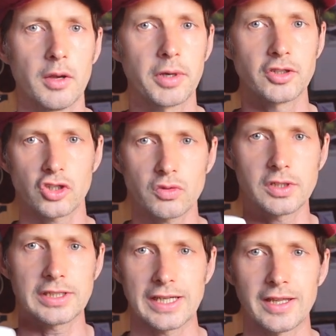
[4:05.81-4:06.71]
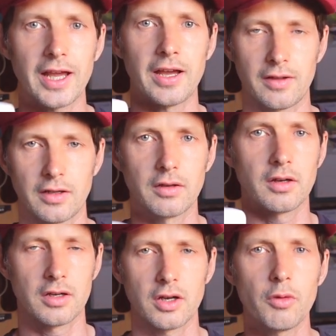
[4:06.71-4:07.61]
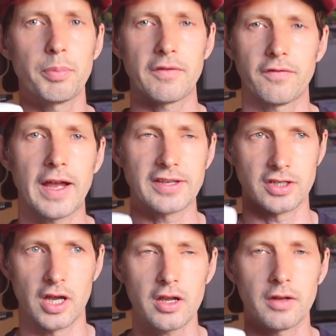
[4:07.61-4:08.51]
But I just want to get that and go a bit faster.